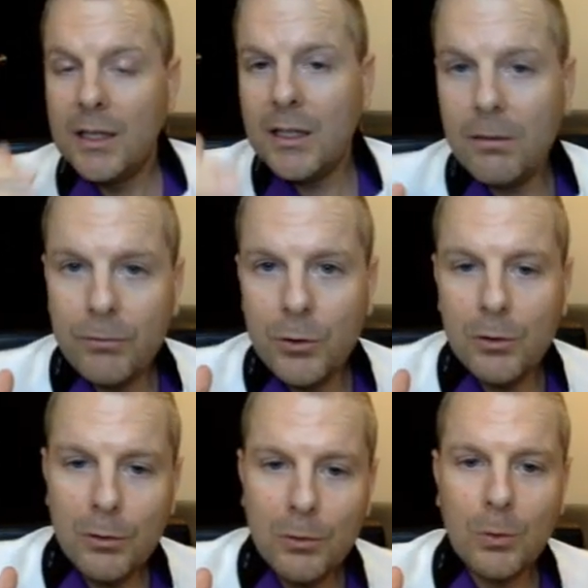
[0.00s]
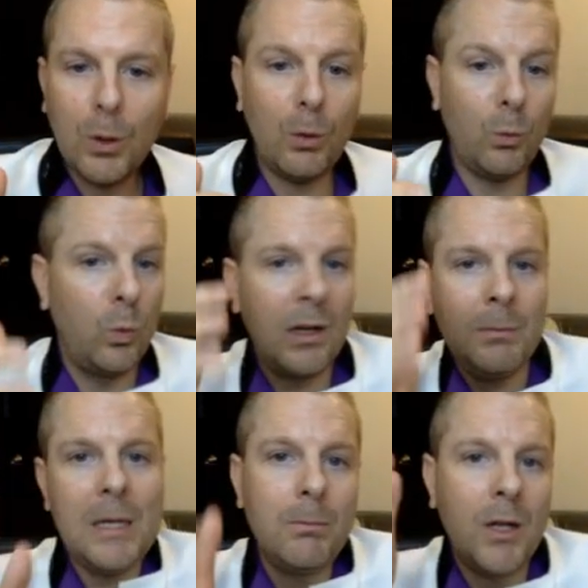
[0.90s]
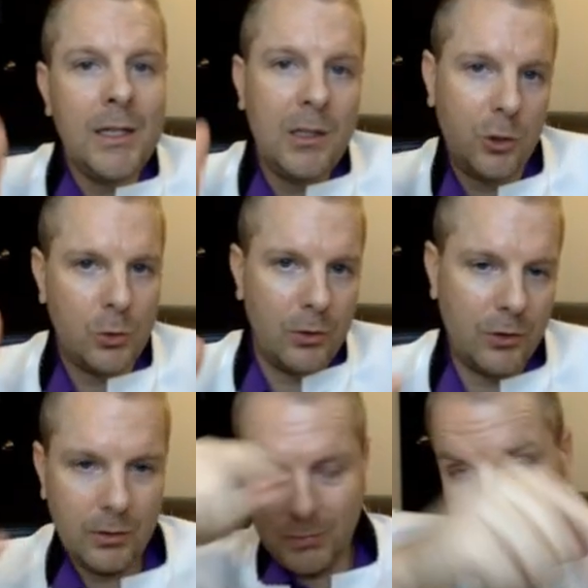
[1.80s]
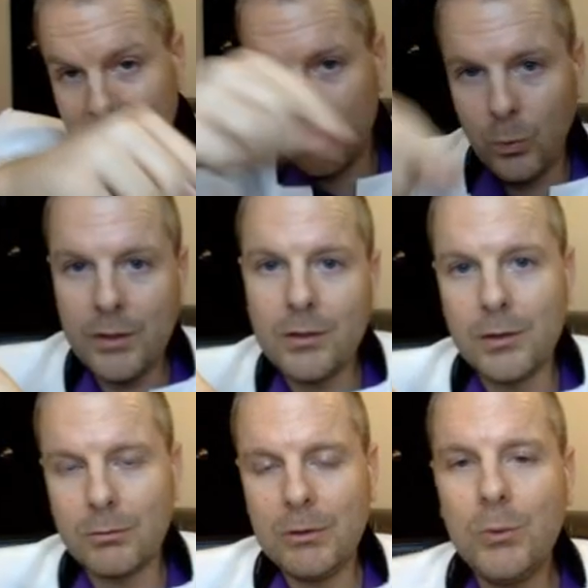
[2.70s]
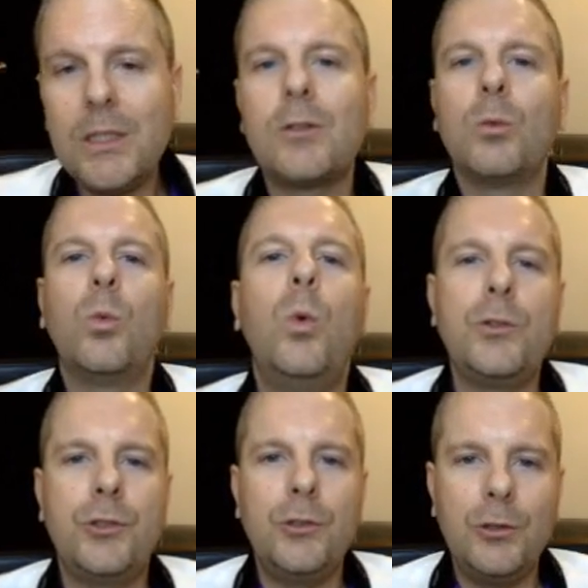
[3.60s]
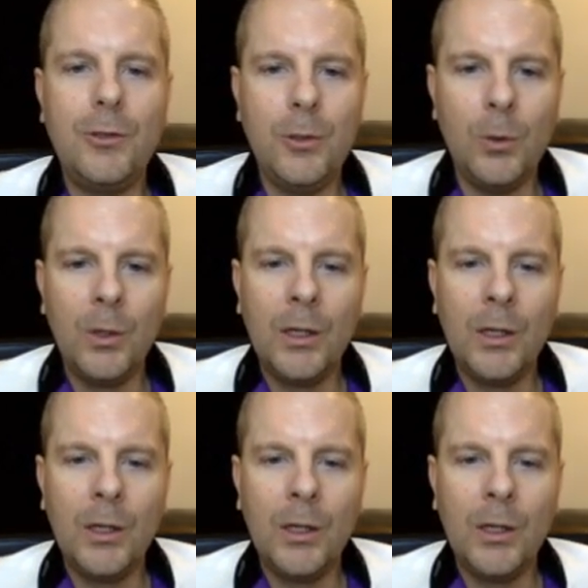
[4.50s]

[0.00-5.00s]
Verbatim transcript: If you want to make money in the short term, the next one to three weeks, what should you do?